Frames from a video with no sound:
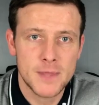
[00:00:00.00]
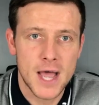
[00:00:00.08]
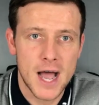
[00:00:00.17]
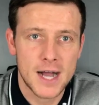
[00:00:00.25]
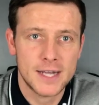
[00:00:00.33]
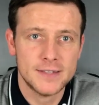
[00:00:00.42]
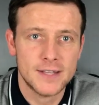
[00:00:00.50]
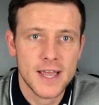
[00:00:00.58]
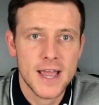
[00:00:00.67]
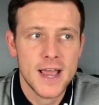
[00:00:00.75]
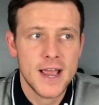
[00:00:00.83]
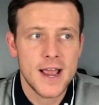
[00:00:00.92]
and
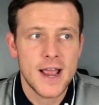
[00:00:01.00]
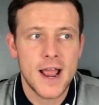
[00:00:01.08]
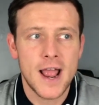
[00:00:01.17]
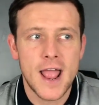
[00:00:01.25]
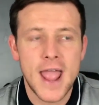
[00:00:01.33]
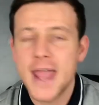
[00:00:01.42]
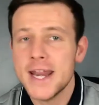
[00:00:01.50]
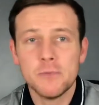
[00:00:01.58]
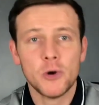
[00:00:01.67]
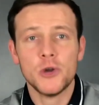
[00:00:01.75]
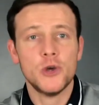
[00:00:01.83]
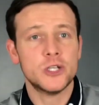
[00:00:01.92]

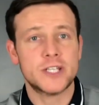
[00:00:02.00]
anyone who's